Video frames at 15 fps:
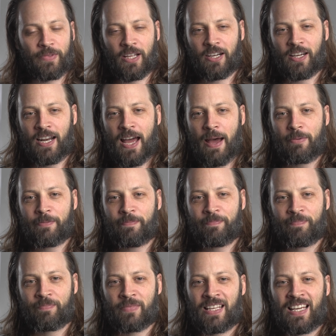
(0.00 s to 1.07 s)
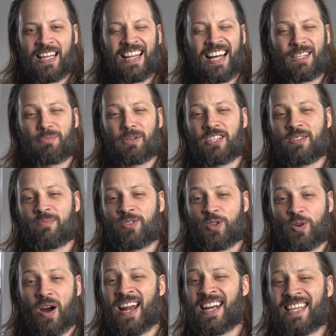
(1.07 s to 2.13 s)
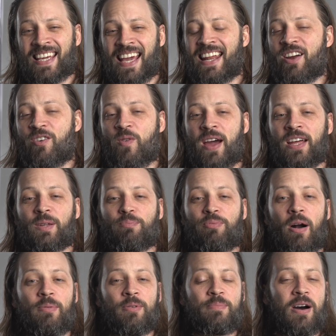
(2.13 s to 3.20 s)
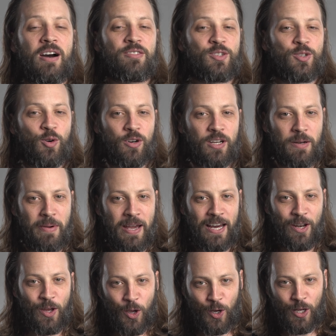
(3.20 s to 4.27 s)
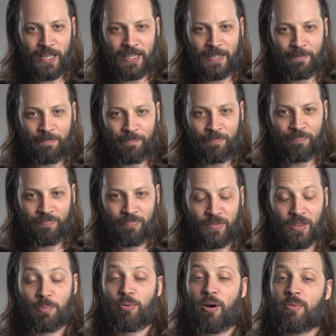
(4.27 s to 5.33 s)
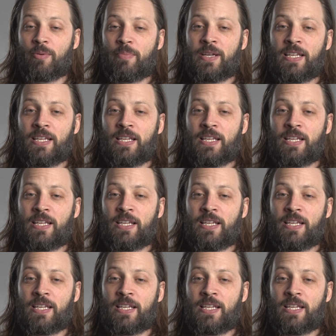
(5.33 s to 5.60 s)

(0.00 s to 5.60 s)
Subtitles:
not gonna happen. That's because I'm trying to get around the problem I was talking about earlier. The problem